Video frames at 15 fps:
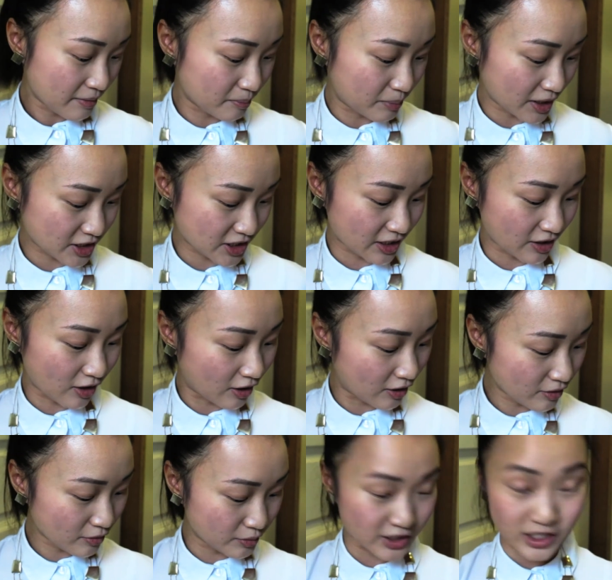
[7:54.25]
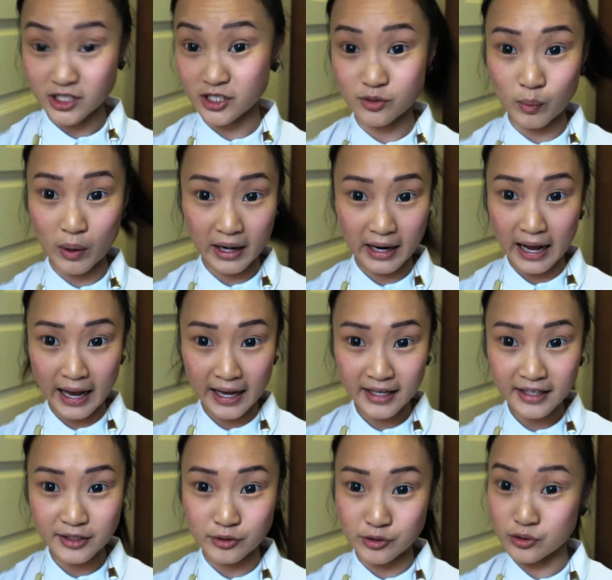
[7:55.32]
brush at all, which is what I
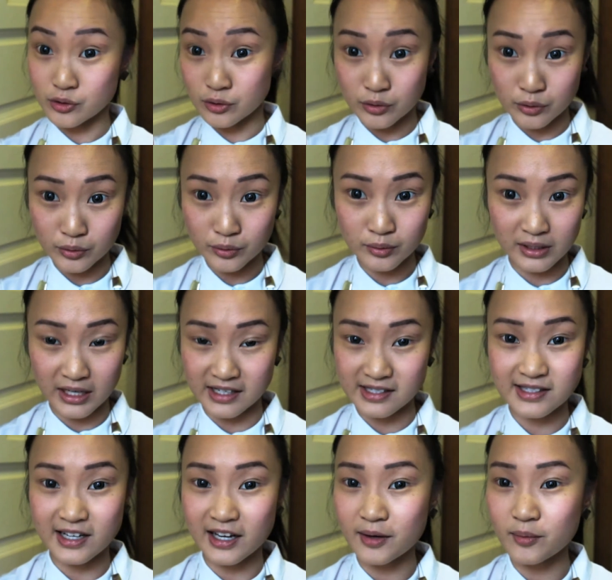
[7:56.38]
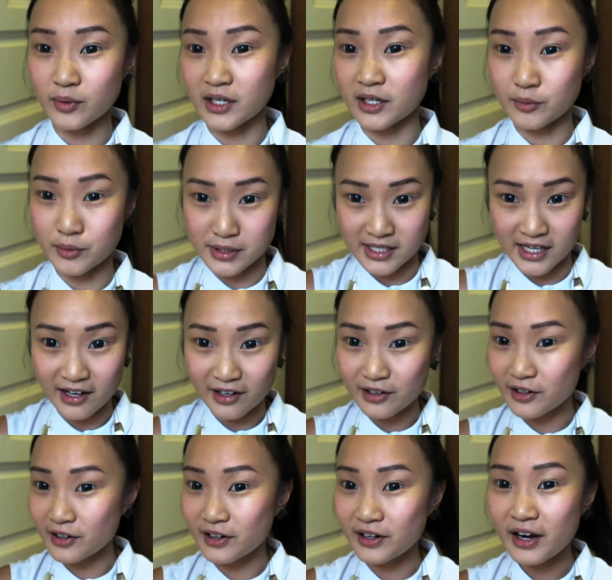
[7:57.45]
used to do last time when I was
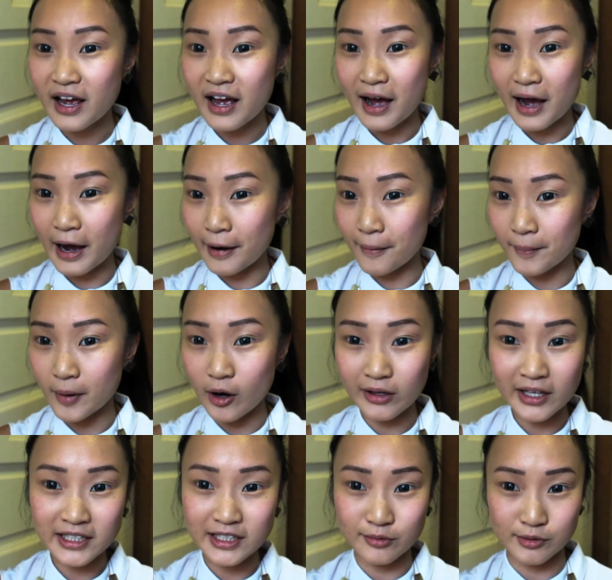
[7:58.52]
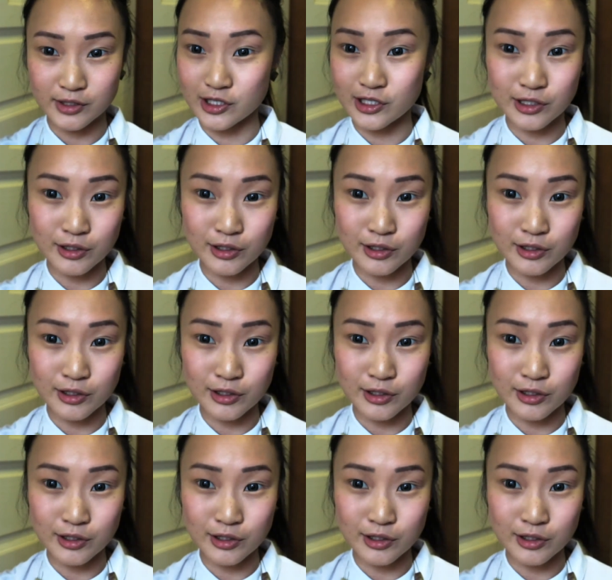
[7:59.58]
younger, all I did was just